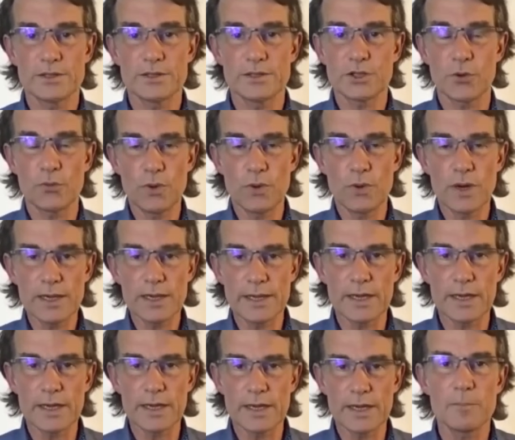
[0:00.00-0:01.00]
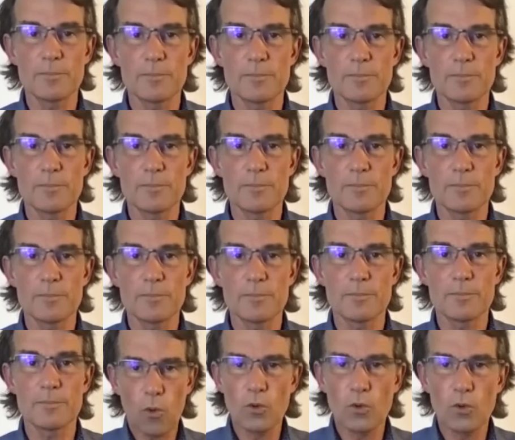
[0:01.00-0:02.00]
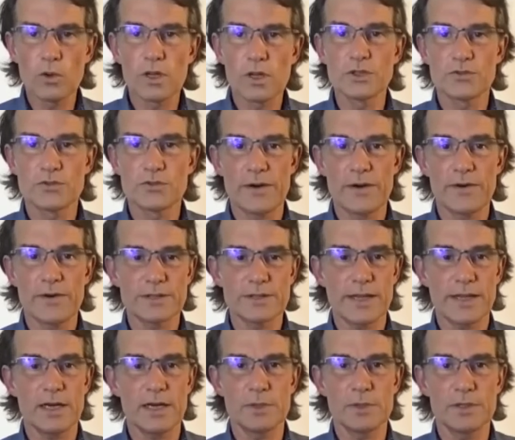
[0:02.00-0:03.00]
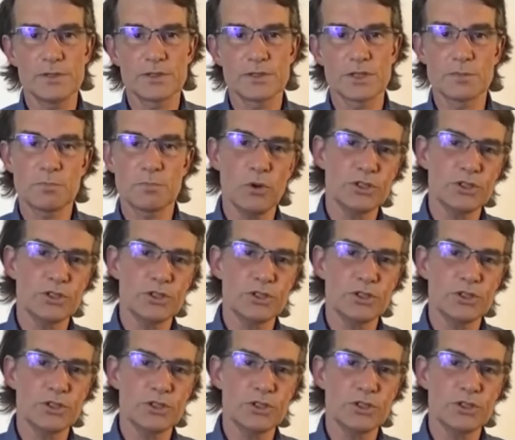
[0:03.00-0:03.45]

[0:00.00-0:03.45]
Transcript: So really encompassing all those various elements.